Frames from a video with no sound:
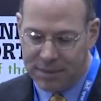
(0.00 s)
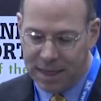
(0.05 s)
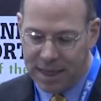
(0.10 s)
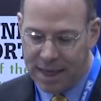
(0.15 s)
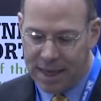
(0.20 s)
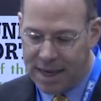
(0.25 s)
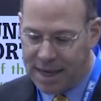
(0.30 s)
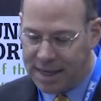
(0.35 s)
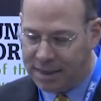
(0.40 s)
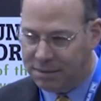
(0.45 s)

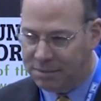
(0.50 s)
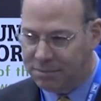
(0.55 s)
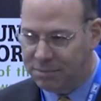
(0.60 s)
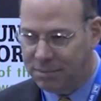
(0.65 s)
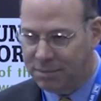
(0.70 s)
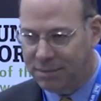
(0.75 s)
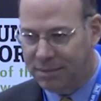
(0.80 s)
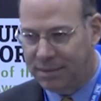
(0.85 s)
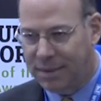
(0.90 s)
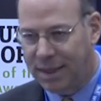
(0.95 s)
and
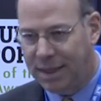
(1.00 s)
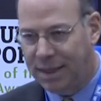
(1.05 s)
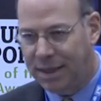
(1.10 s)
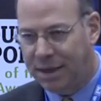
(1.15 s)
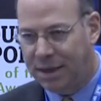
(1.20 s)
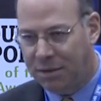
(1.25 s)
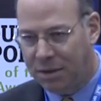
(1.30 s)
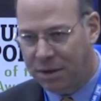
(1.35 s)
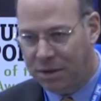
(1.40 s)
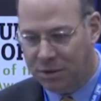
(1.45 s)

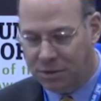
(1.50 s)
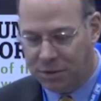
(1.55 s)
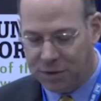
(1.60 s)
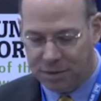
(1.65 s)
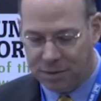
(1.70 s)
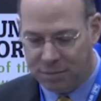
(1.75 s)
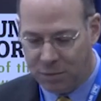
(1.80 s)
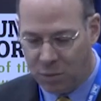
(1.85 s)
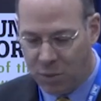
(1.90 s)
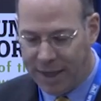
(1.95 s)

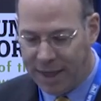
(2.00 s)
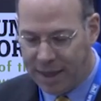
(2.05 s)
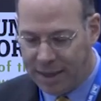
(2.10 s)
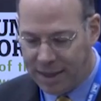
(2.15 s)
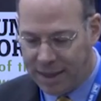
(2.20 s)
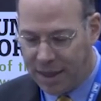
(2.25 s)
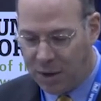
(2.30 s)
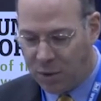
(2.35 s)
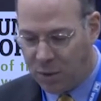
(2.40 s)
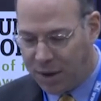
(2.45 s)
those we can
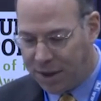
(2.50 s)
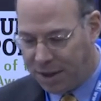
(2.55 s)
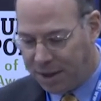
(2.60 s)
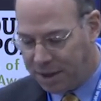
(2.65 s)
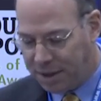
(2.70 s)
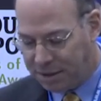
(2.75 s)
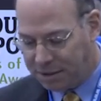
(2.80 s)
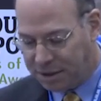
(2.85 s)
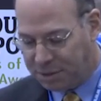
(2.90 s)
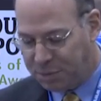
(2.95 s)
deal with
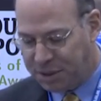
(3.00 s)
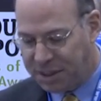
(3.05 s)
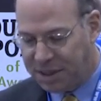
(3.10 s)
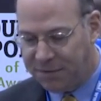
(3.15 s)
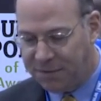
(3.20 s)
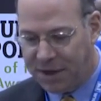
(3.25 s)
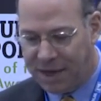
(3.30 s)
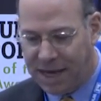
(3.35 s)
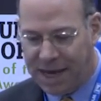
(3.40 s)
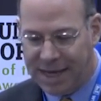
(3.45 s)
in
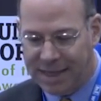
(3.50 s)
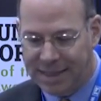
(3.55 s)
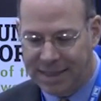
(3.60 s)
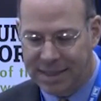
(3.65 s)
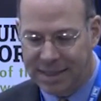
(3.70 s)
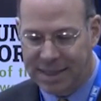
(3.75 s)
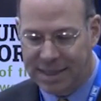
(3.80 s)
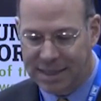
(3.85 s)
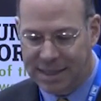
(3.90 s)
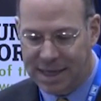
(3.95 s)
specific
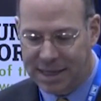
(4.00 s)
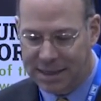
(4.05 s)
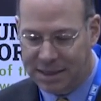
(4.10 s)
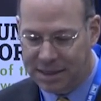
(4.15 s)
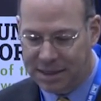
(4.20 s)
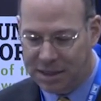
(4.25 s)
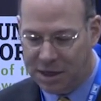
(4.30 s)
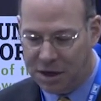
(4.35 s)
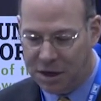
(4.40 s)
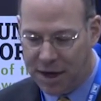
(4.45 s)
cases as
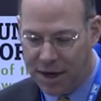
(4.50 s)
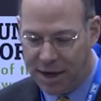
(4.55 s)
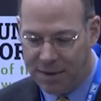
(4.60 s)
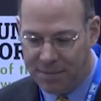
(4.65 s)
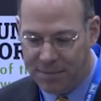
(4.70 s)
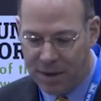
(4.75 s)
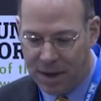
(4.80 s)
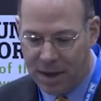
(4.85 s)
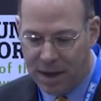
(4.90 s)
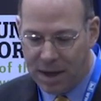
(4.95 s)
necessary.
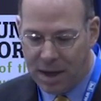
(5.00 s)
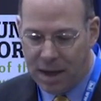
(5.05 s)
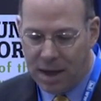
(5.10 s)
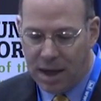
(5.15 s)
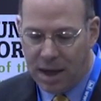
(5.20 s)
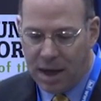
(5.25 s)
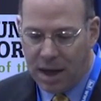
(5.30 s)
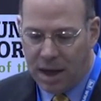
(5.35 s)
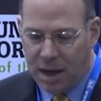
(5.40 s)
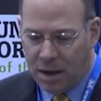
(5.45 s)

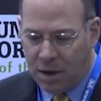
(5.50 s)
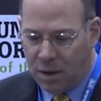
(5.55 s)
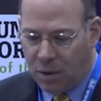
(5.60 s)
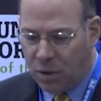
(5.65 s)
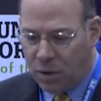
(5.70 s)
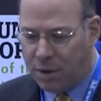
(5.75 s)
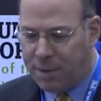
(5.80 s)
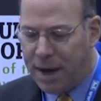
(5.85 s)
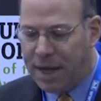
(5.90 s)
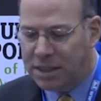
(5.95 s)

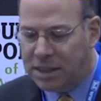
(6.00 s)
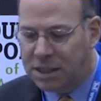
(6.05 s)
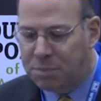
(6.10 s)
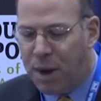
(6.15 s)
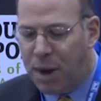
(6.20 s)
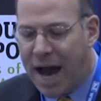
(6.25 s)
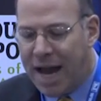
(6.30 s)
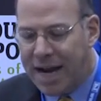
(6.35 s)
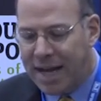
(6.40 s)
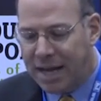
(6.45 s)
What about
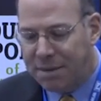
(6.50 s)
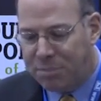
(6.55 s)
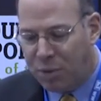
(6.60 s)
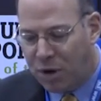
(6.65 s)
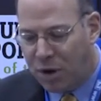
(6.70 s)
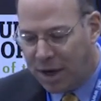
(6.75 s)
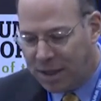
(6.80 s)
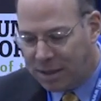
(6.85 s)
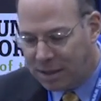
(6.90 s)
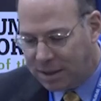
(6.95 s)
spotting a
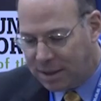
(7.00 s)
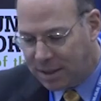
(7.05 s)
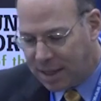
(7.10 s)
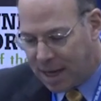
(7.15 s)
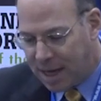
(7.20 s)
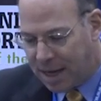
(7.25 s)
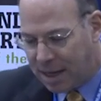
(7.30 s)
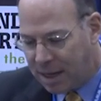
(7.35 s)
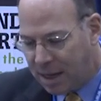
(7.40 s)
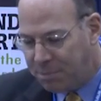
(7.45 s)

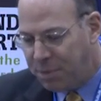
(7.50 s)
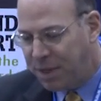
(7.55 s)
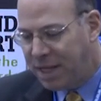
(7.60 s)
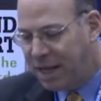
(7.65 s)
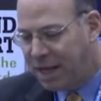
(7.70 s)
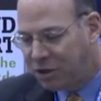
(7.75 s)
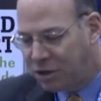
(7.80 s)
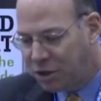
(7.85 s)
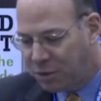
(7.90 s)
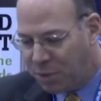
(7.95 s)

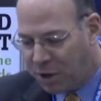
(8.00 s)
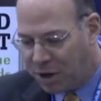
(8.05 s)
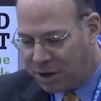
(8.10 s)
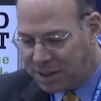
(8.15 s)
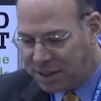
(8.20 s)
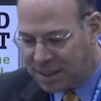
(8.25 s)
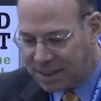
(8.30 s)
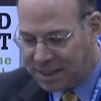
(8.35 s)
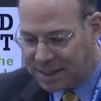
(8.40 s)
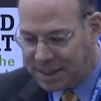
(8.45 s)
potential
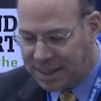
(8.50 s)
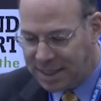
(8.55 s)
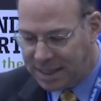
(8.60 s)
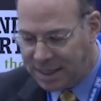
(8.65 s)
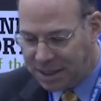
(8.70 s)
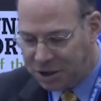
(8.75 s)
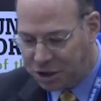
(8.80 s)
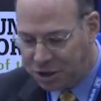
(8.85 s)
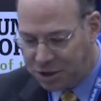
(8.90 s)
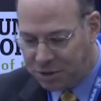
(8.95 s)
Part 16
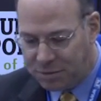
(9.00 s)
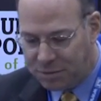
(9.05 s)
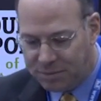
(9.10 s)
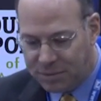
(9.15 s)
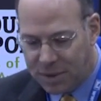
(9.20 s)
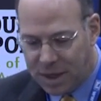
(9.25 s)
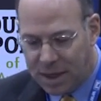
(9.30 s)
issue?